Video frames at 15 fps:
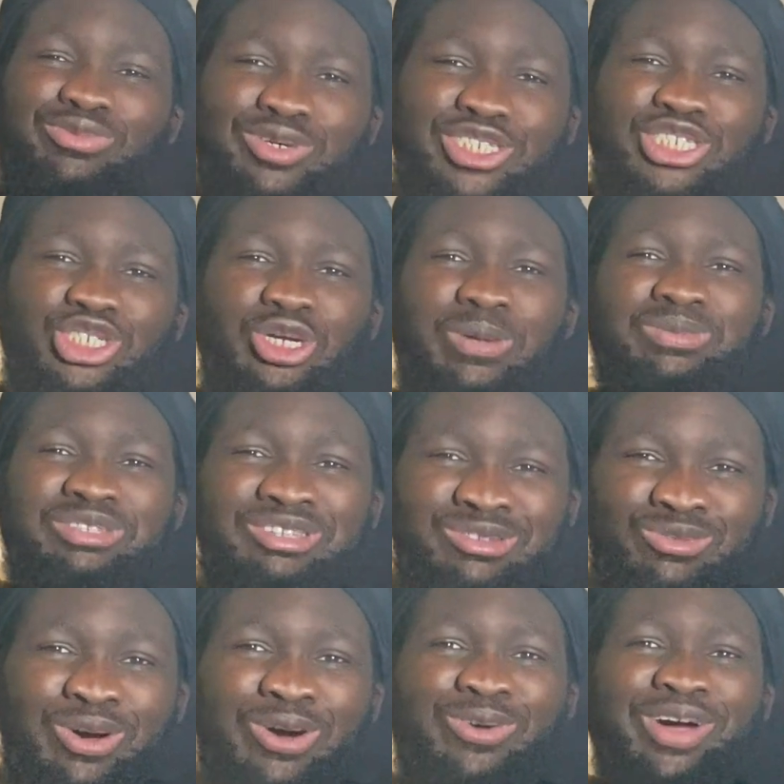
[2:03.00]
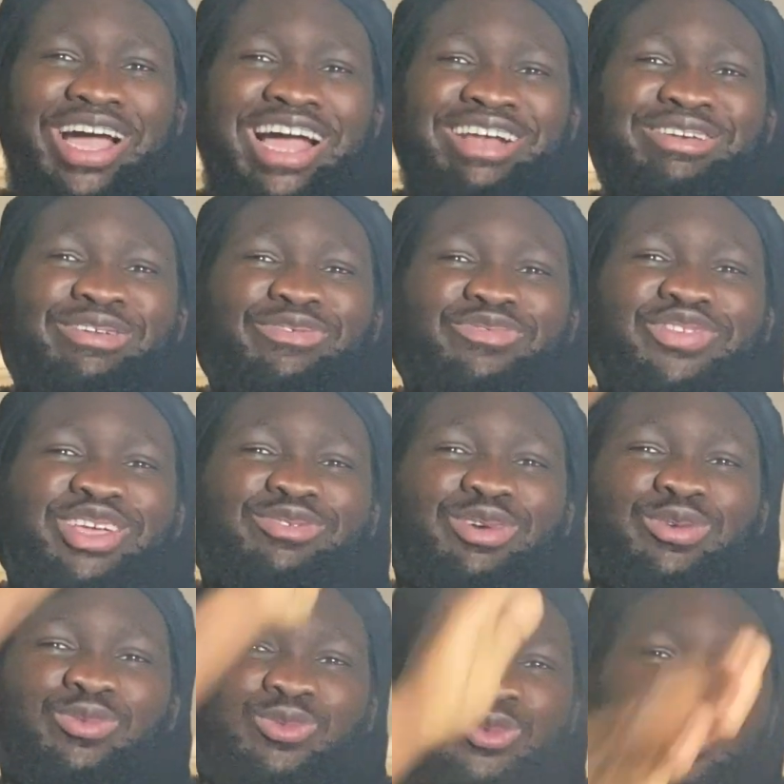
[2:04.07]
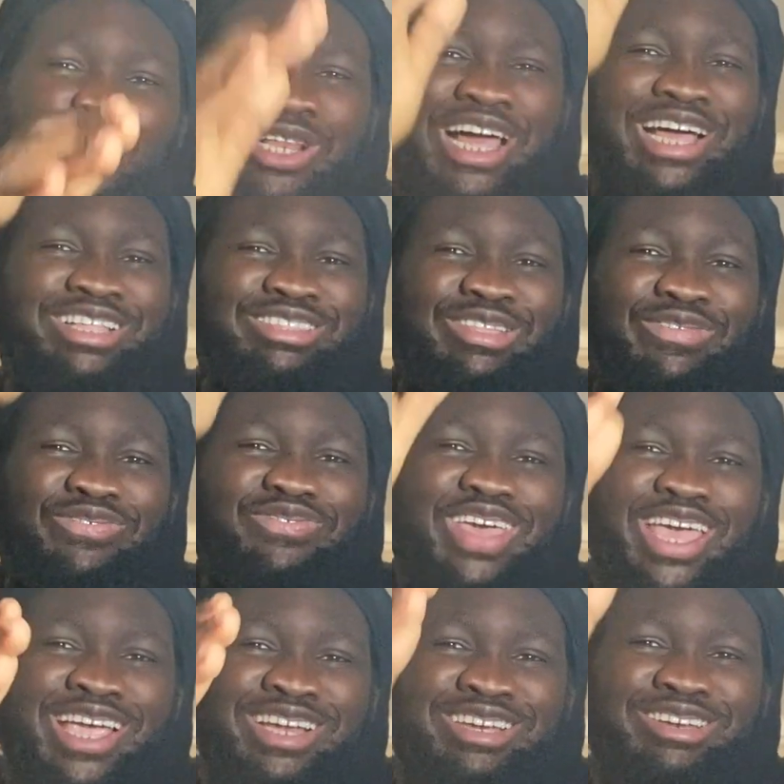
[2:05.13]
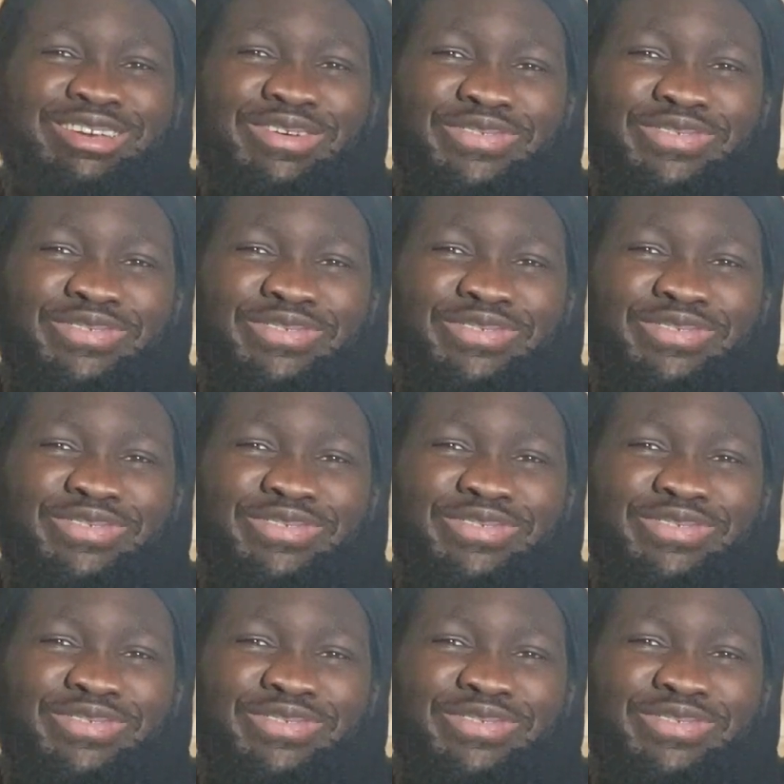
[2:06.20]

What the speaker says: was chopped as well, and the thing would like the fade